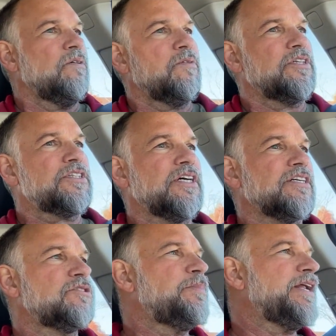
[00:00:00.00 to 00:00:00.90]
We're just
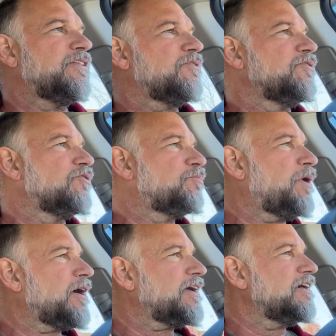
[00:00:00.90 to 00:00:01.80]
gonna spin it through this
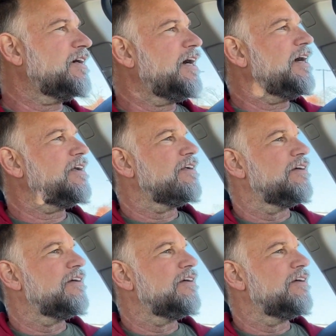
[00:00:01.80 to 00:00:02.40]
parking lot.